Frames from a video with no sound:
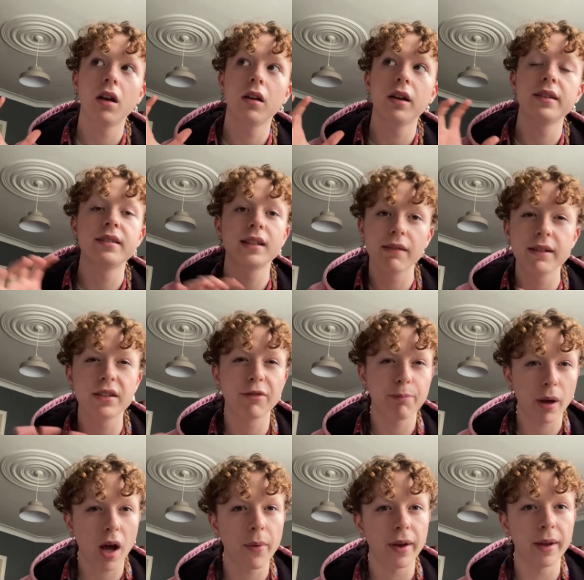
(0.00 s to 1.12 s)
a series of
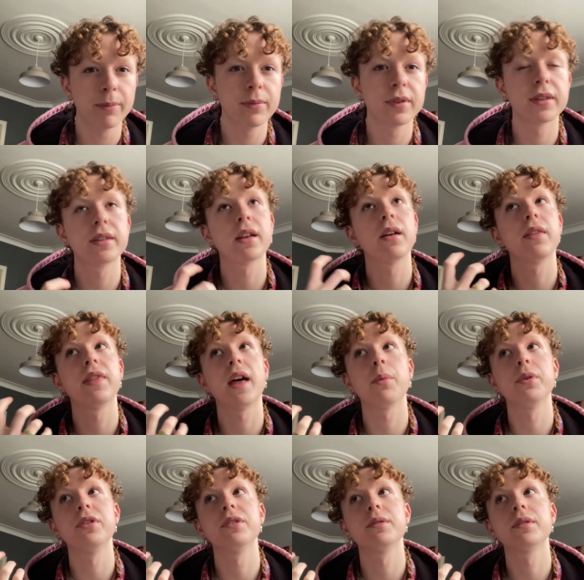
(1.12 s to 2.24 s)
poems that
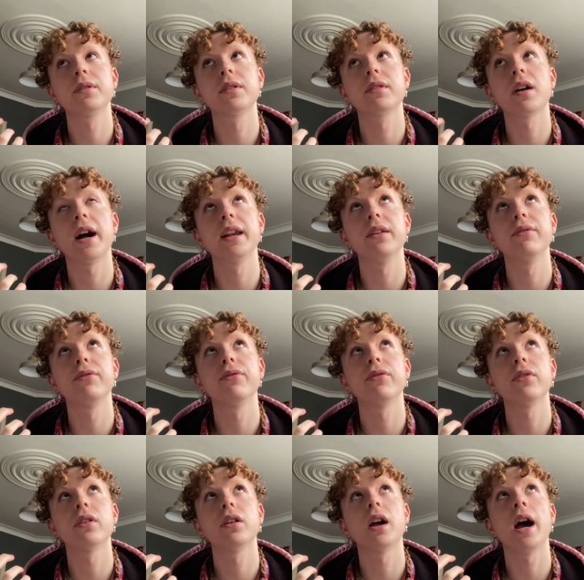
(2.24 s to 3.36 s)
would kind of
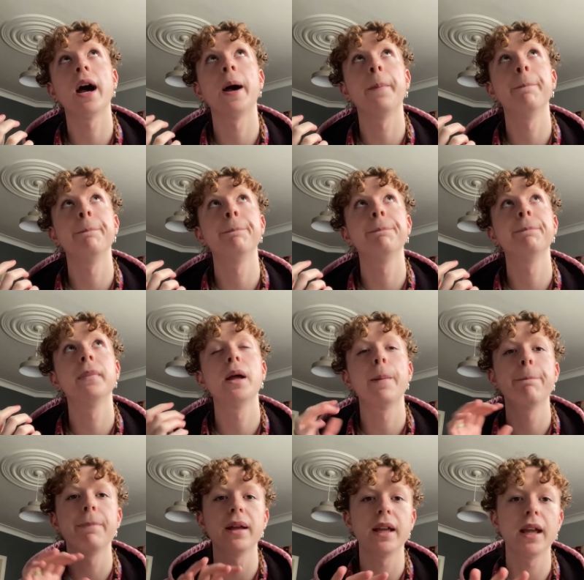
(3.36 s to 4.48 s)
um,
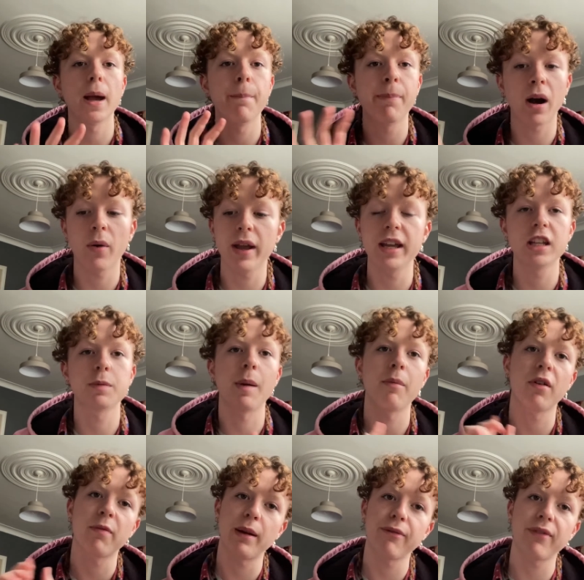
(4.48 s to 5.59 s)
be about each member
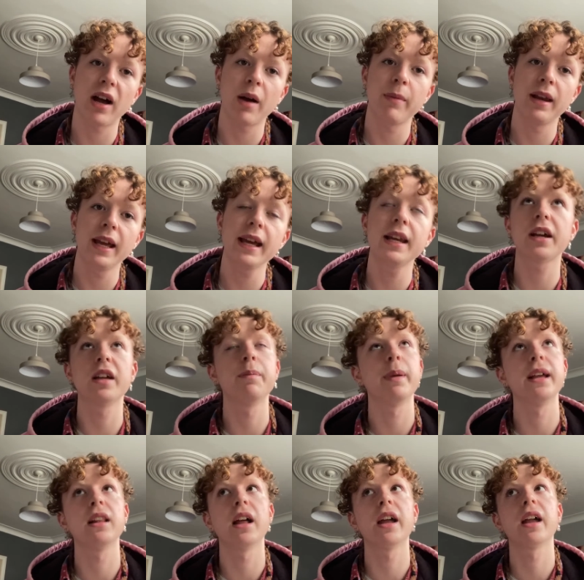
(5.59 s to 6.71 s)
of my family. And it could be
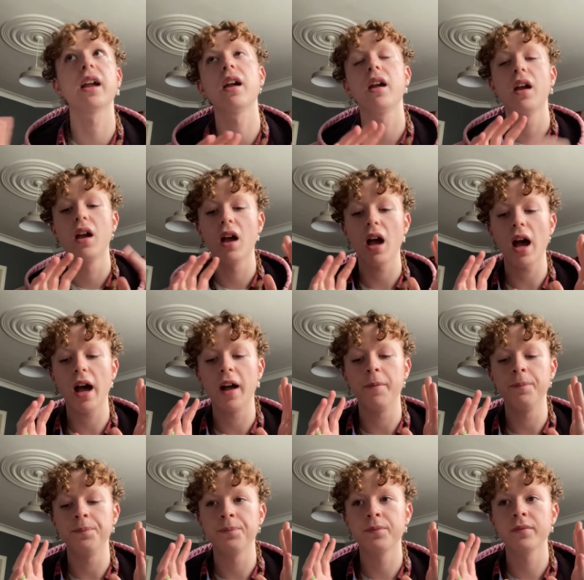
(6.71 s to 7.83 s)
like
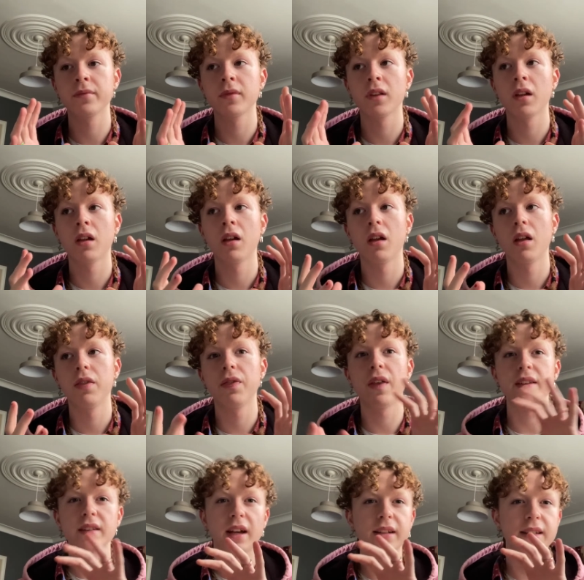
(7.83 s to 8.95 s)
um,
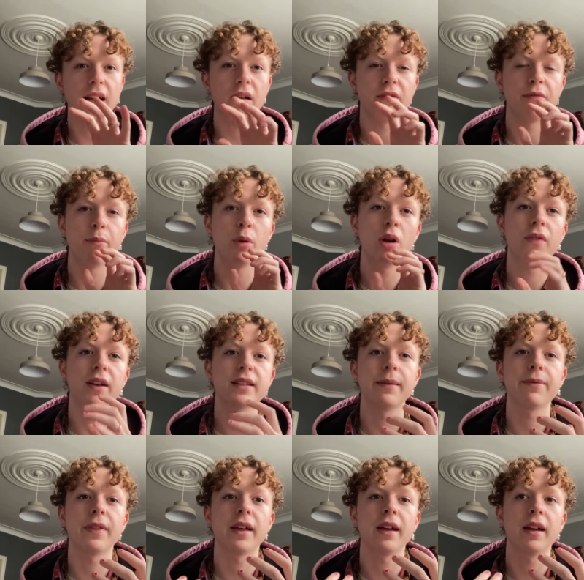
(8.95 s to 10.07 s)
this idea of moving
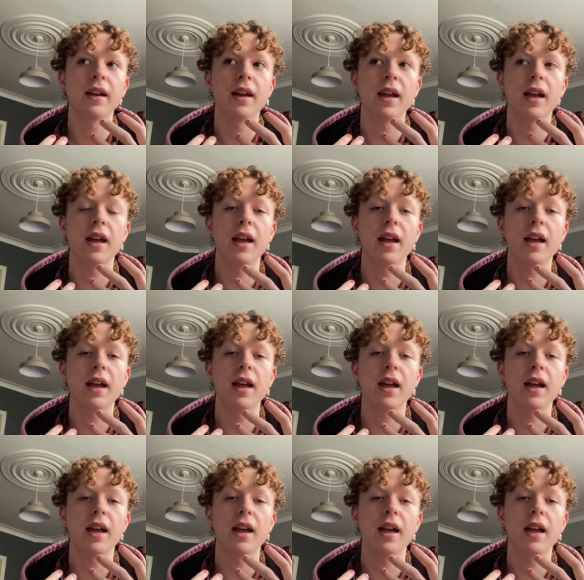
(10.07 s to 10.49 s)
something